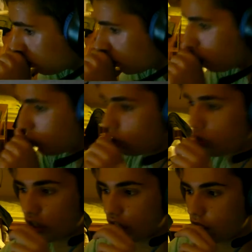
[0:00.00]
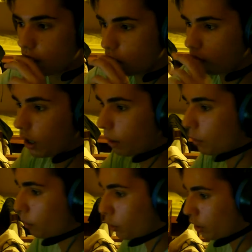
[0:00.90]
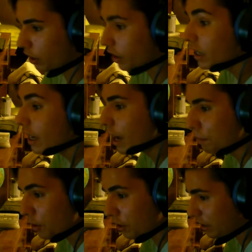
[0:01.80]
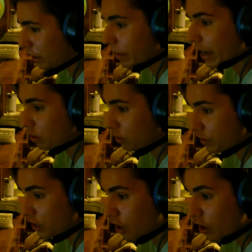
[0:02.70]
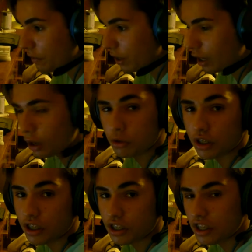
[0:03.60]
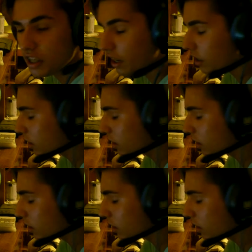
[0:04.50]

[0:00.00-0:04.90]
Oh God, she's. Oh right, I'm not gonna take my eyes off. She got even closer. Did you see that?